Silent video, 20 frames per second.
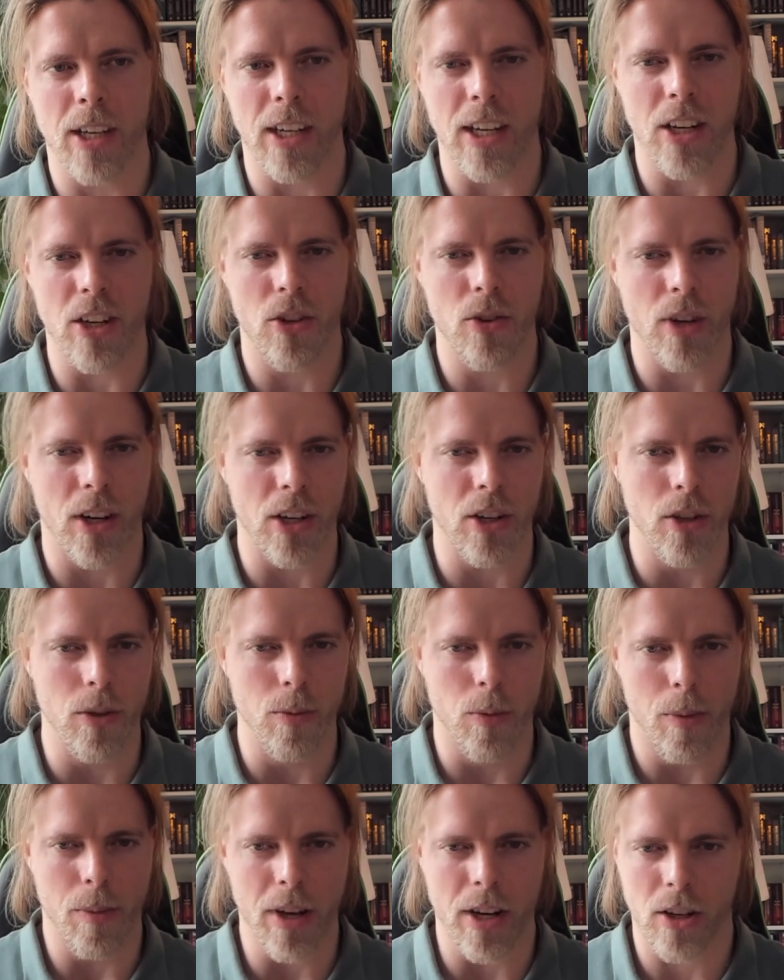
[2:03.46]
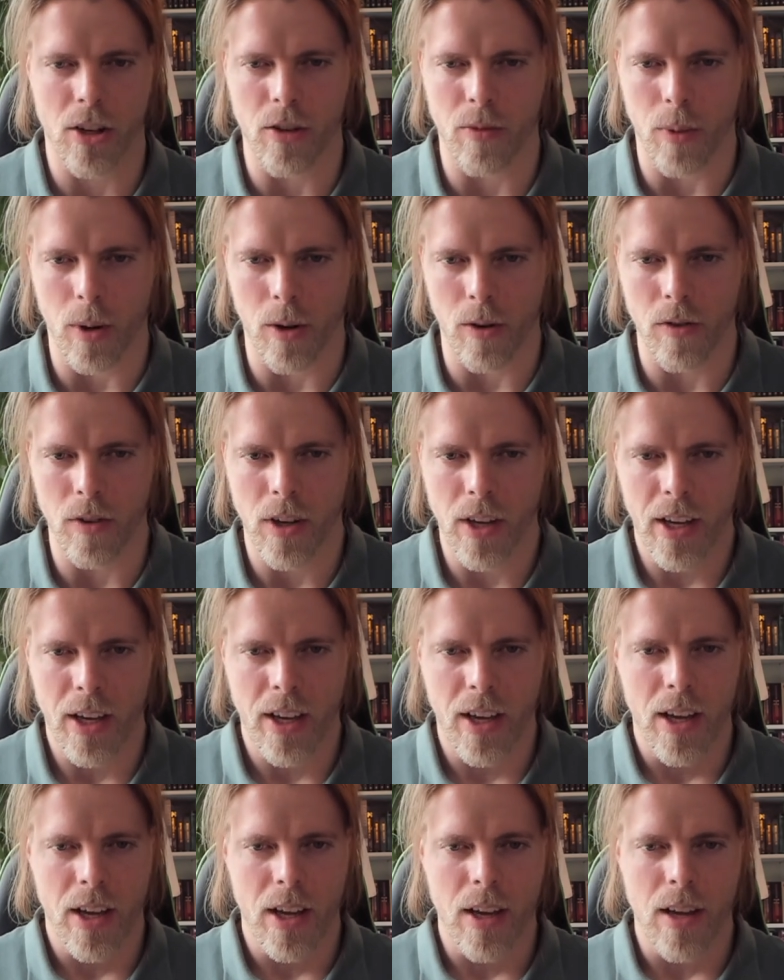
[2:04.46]
get into a good momentum of
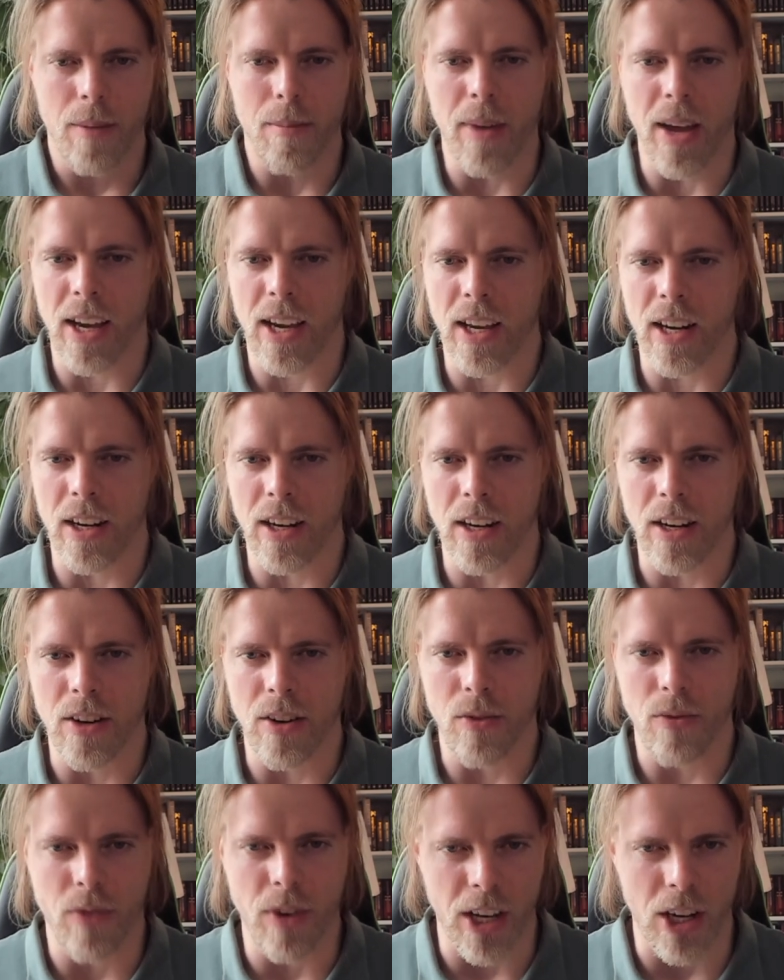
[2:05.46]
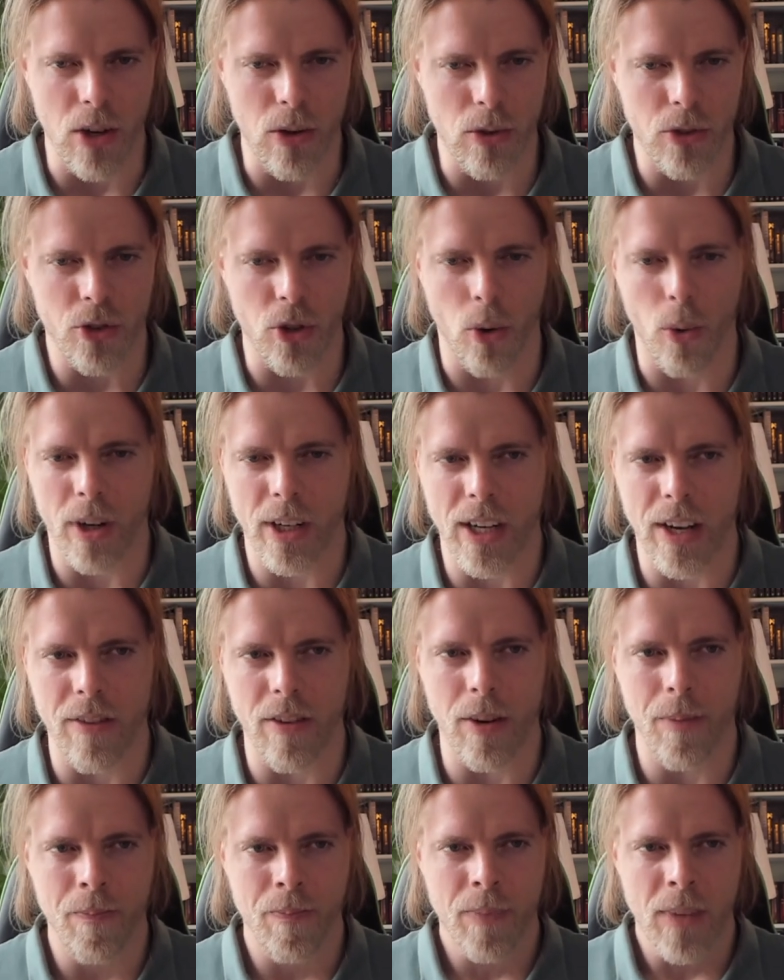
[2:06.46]
making videos or
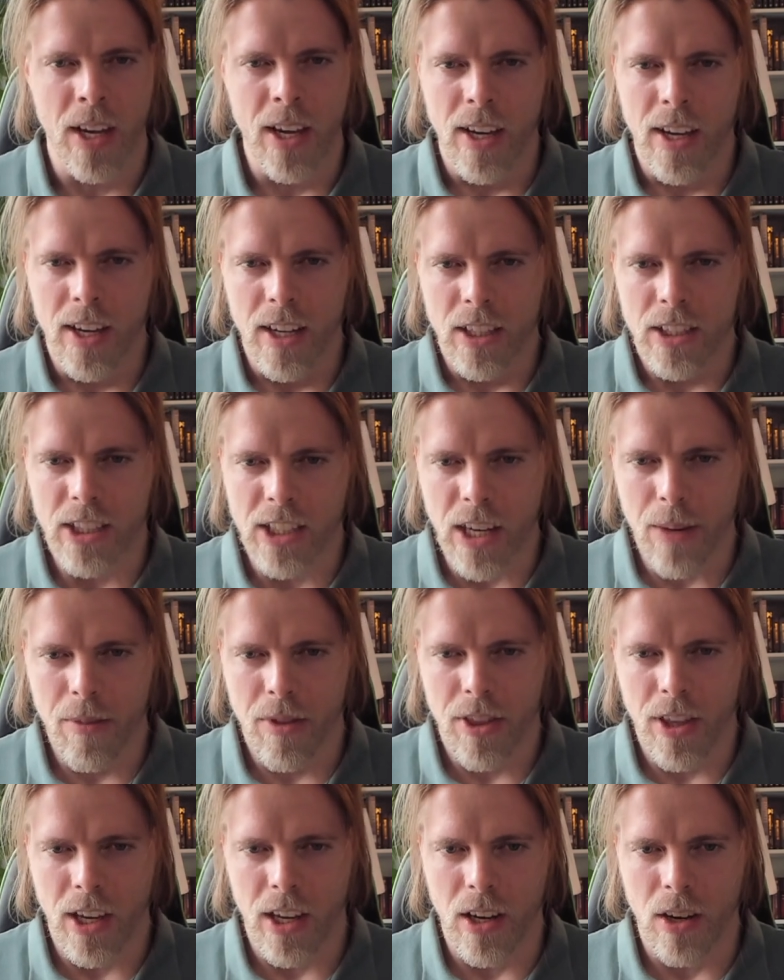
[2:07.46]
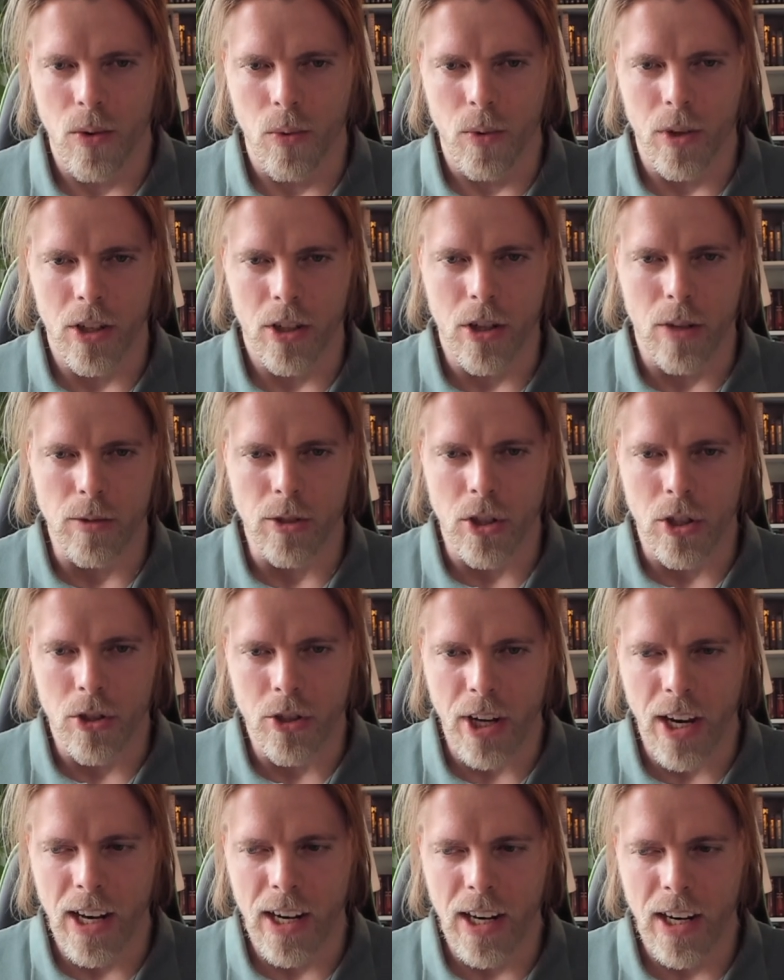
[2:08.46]
whatever. Same thing when it comes to
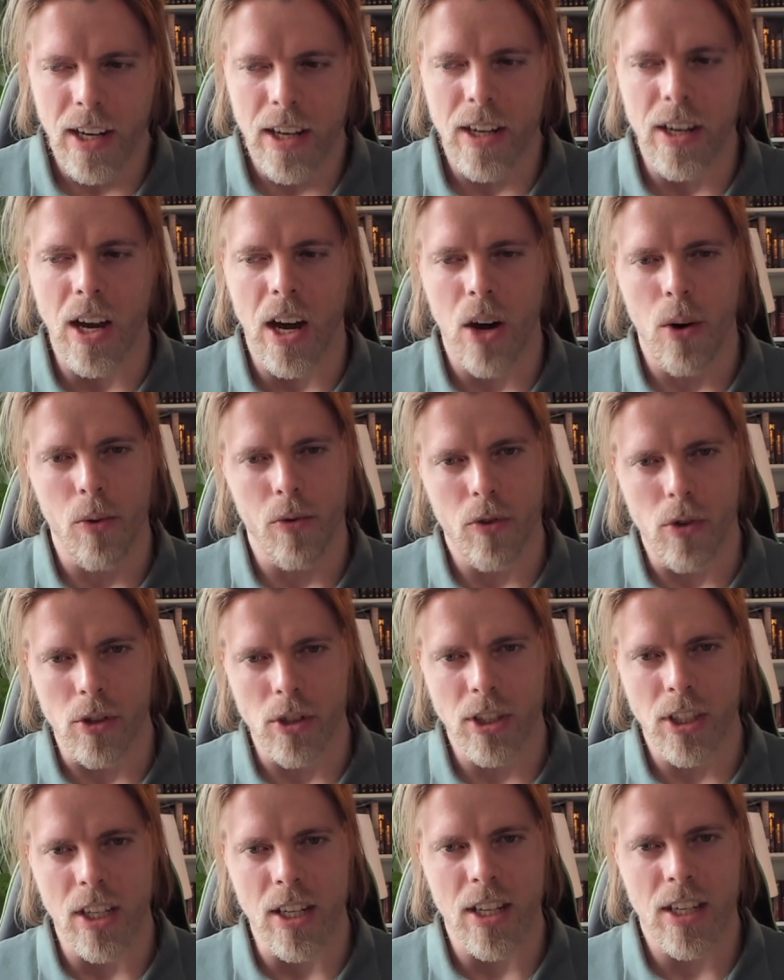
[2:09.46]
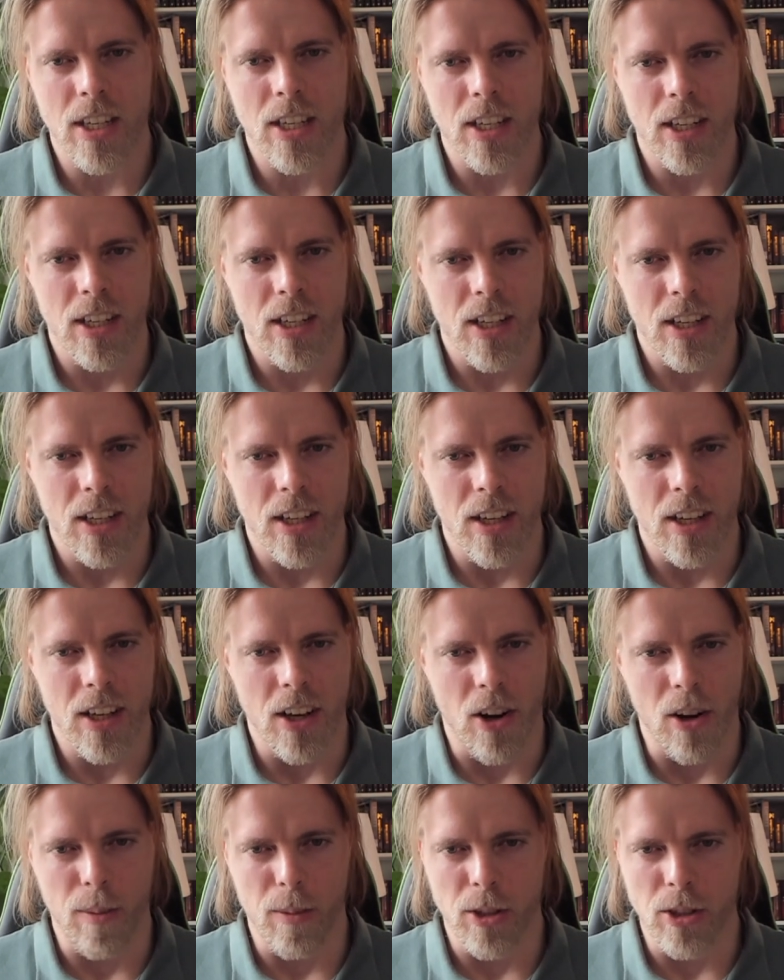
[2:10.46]
training. Now, of course, it's
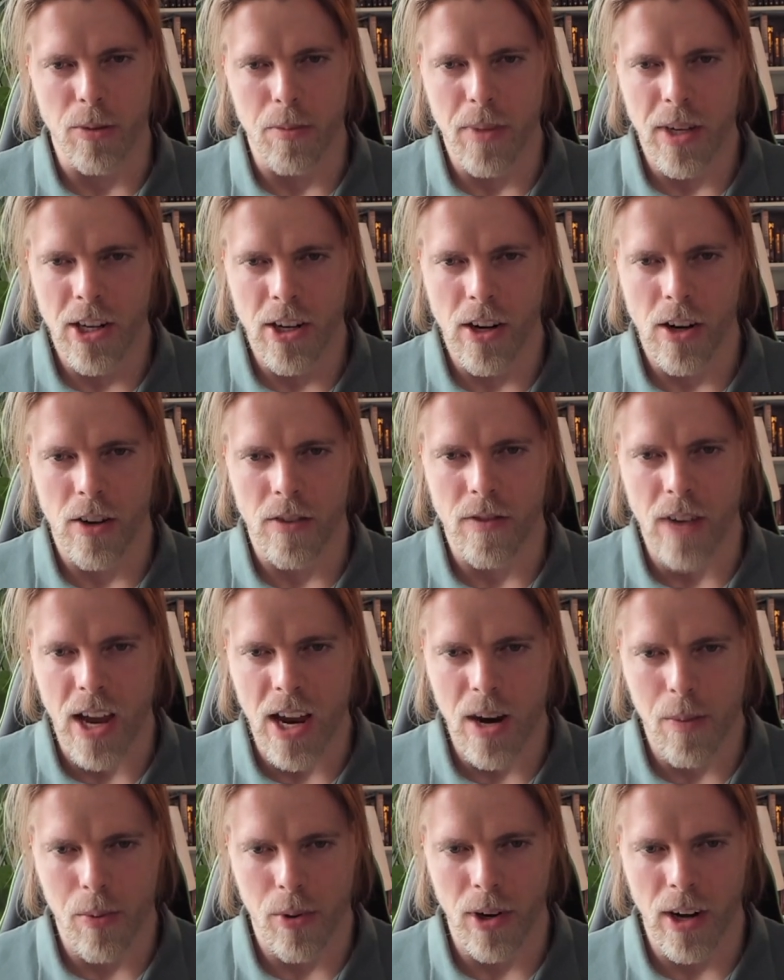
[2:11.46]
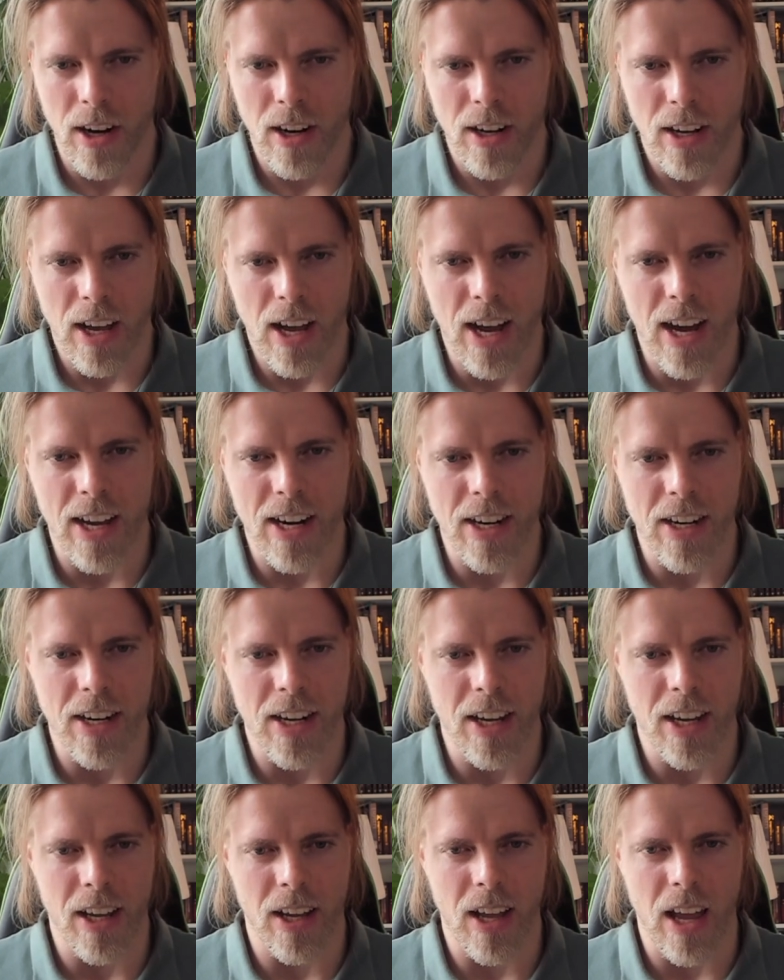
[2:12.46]
almost middle of April and
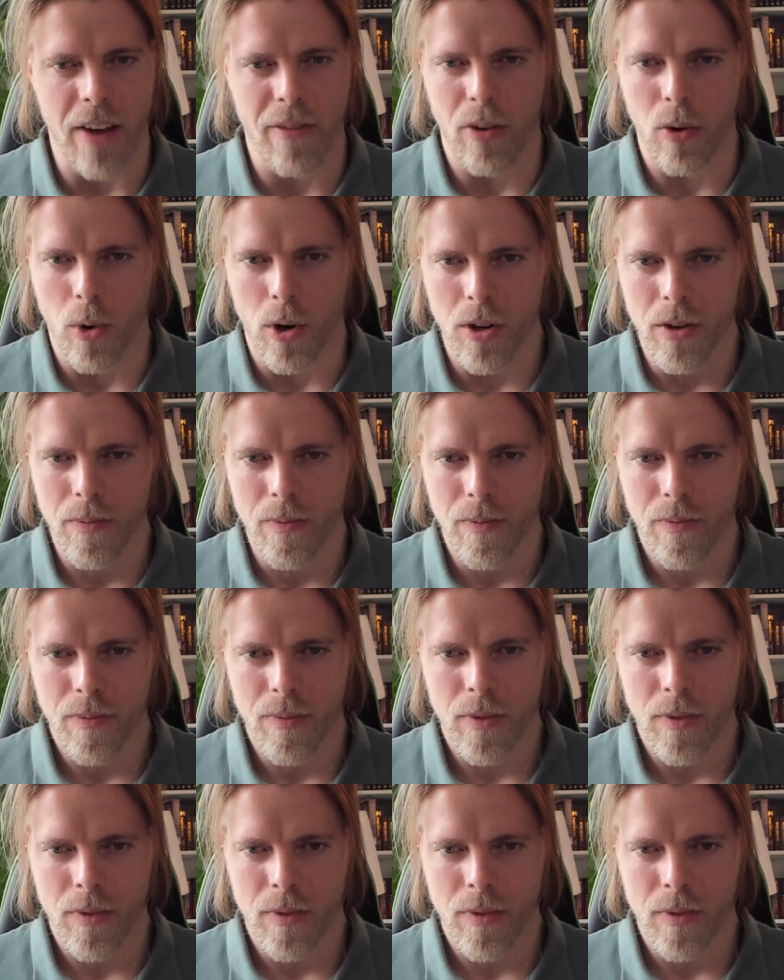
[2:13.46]
everyone